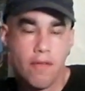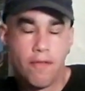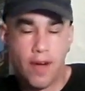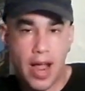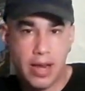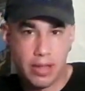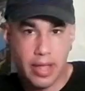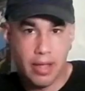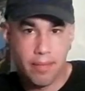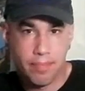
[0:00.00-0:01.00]

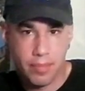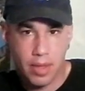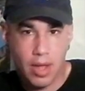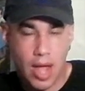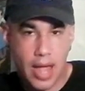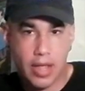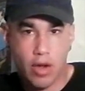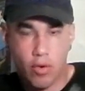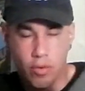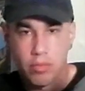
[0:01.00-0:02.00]
I
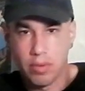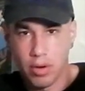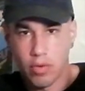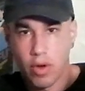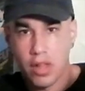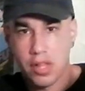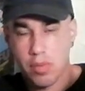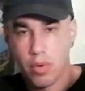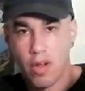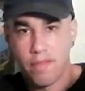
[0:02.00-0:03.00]
could cross
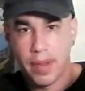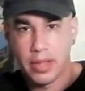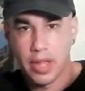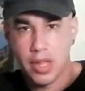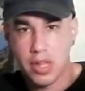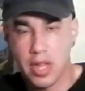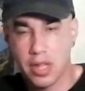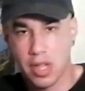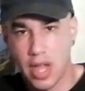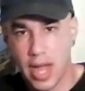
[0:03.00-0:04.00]
this one off my list
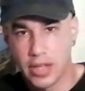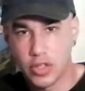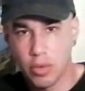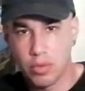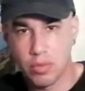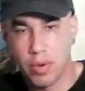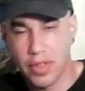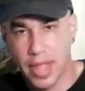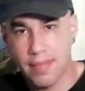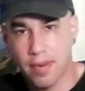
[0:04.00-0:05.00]
next to Contra, which was one
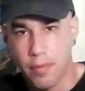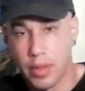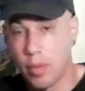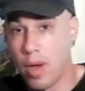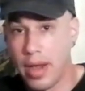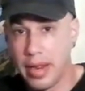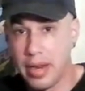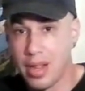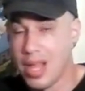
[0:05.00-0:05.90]
of the games I really wanted.